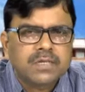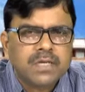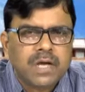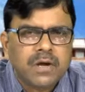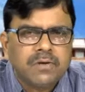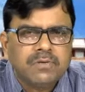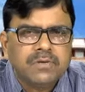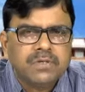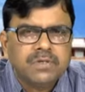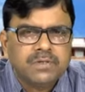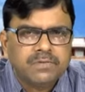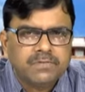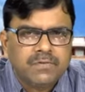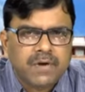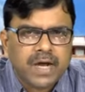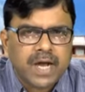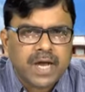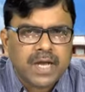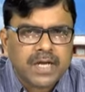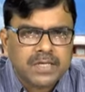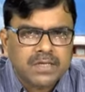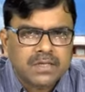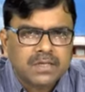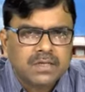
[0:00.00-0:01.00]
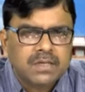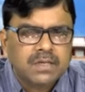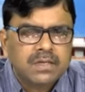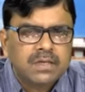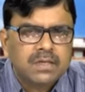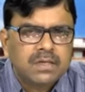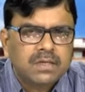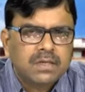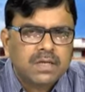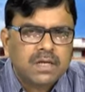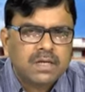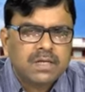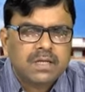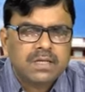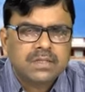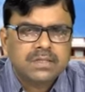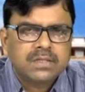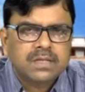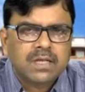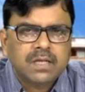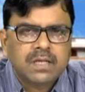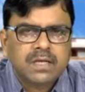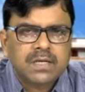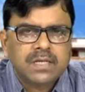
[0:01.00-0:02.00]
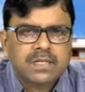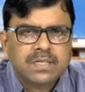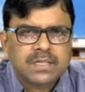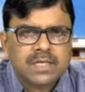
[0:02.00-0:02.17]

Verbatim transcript: south divide that the southern